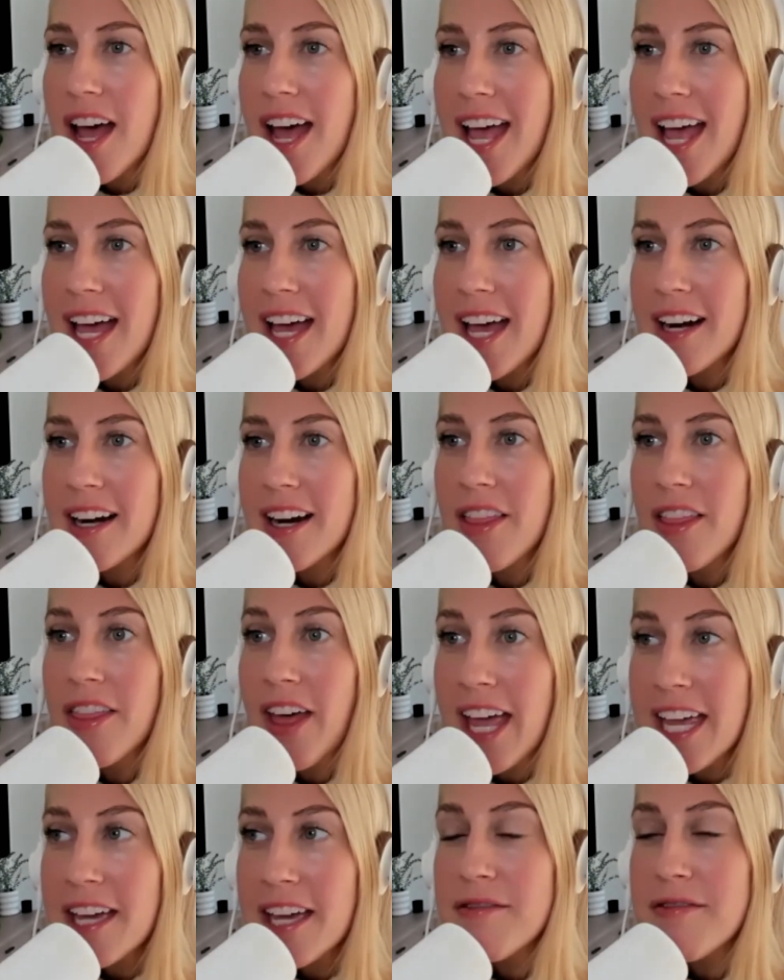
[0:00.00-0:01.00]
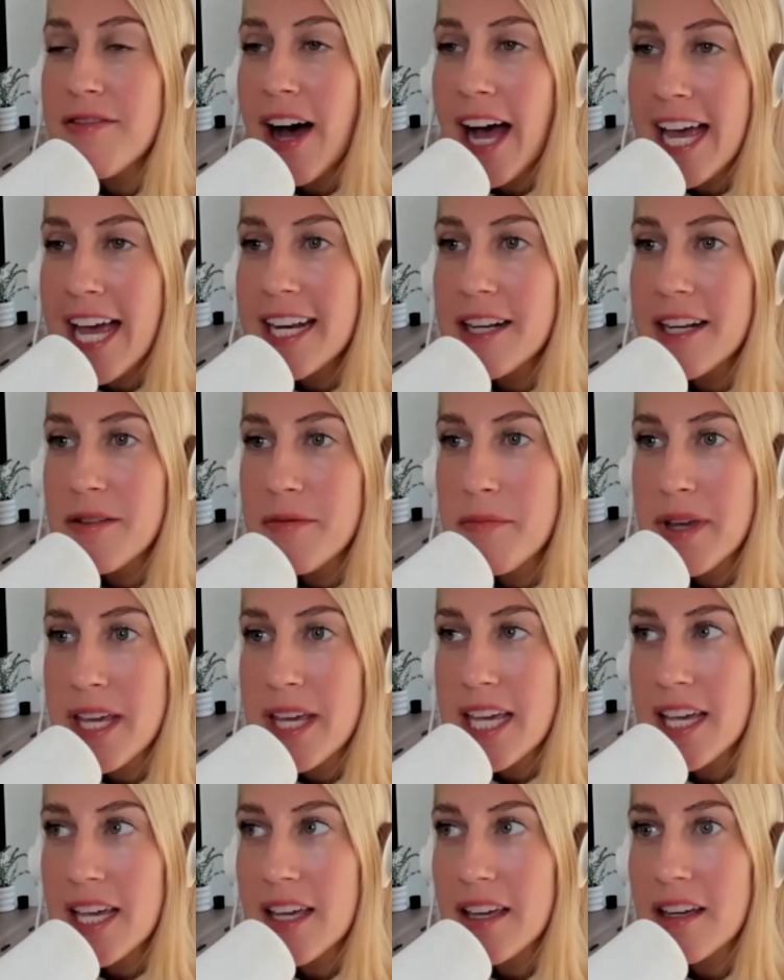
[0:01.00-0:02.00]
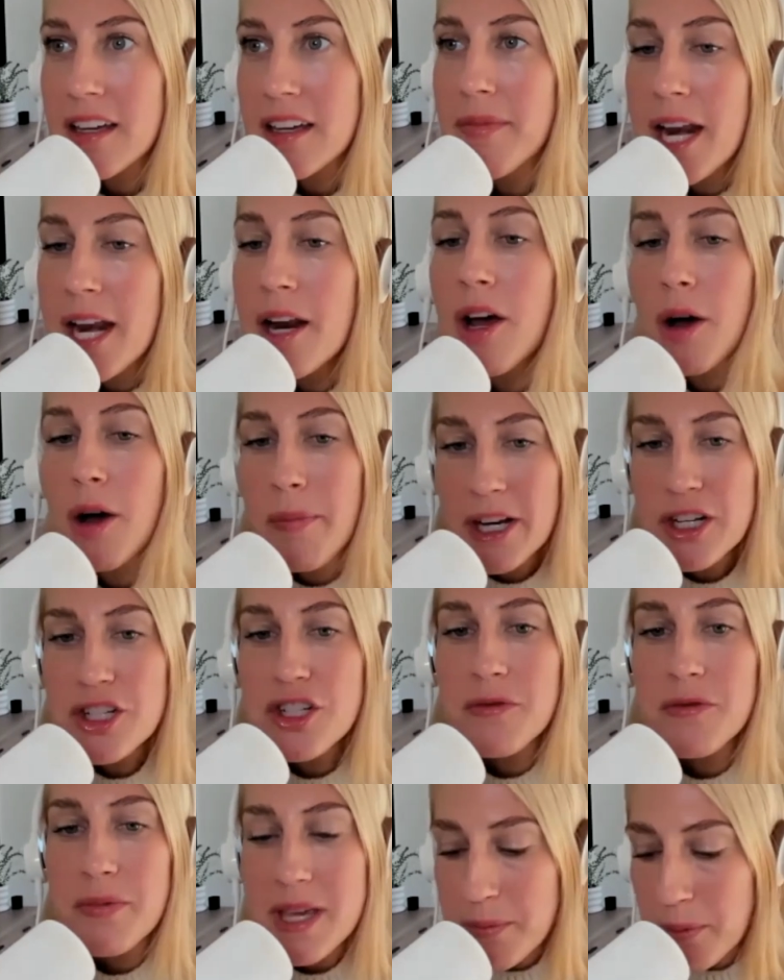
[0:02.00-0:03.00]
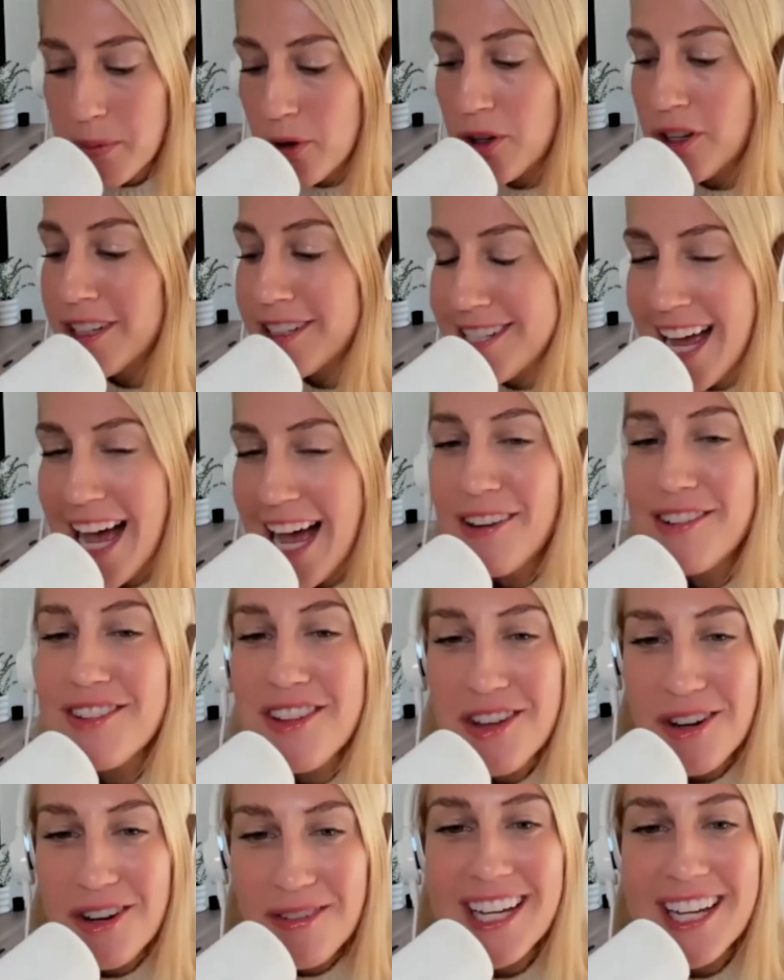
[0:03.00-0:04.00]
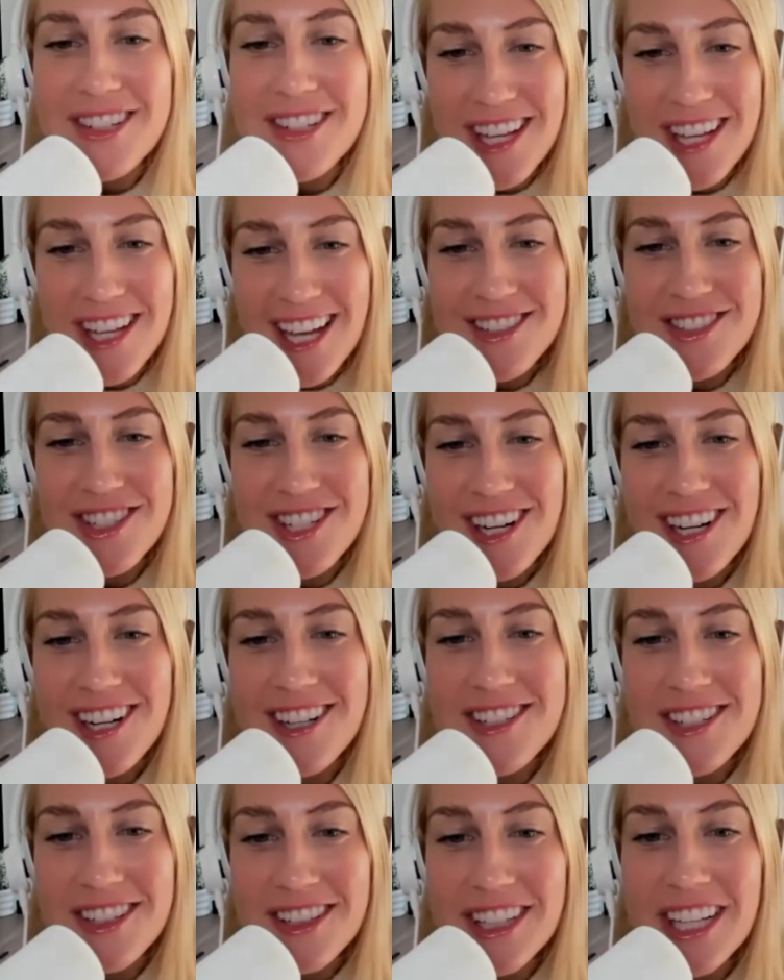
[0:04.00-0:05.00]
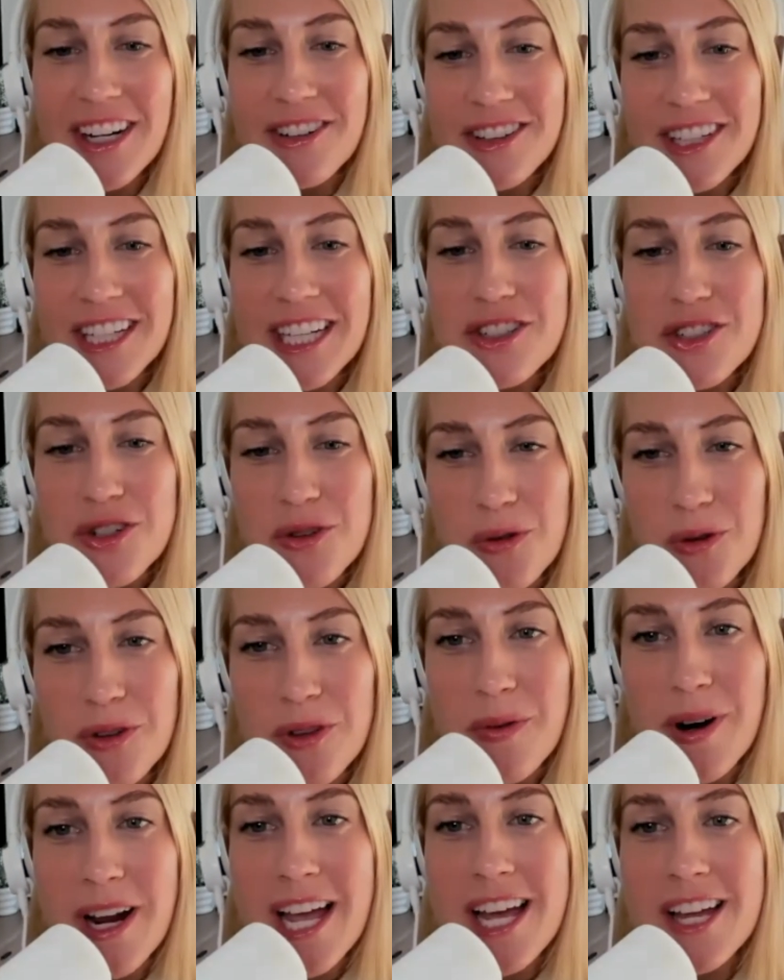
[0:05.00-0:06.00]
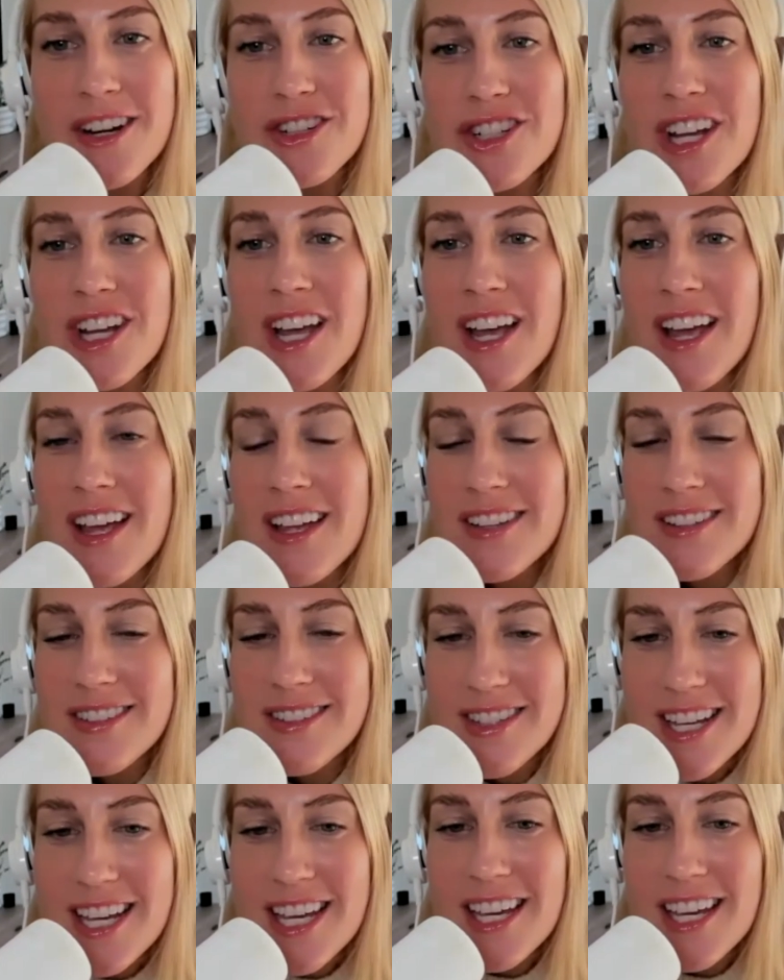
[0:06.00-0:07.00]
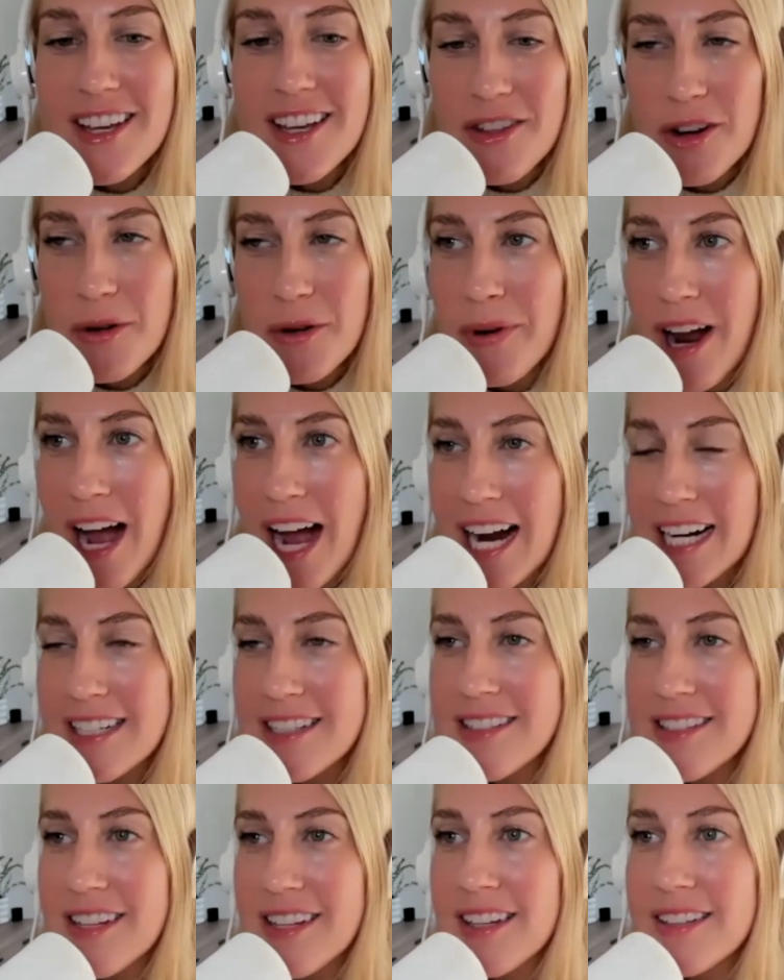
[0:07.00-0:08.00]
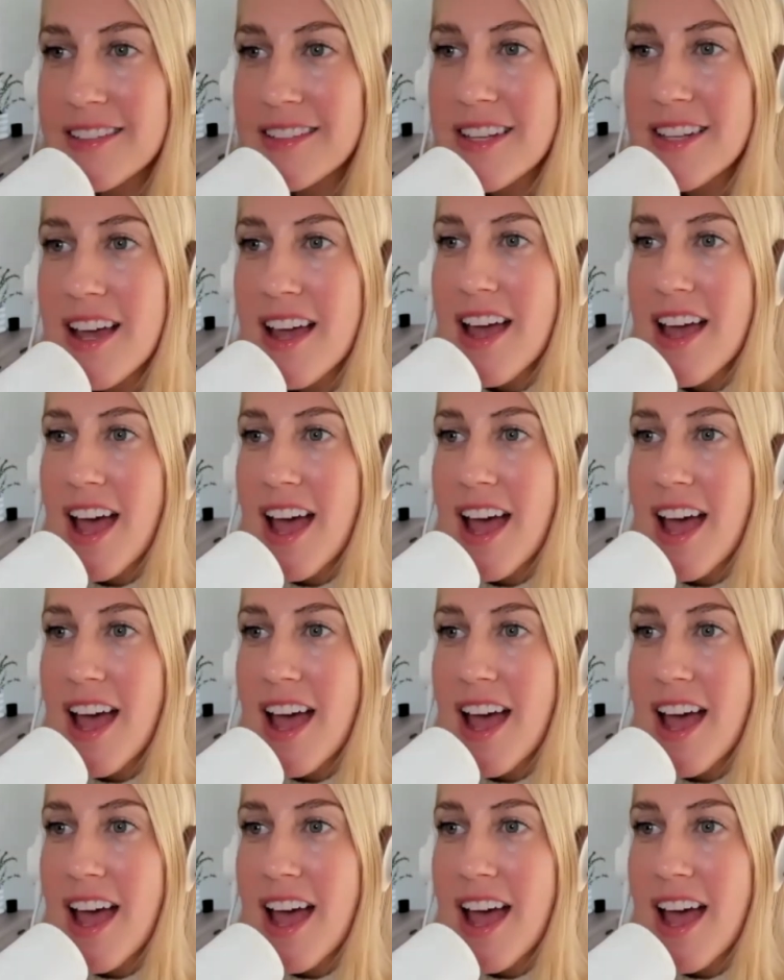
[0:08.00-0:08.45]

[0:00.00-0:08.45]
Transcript: And they invited me and a bunch of people down to their ranch last year to literally tour the ranch, see their practices.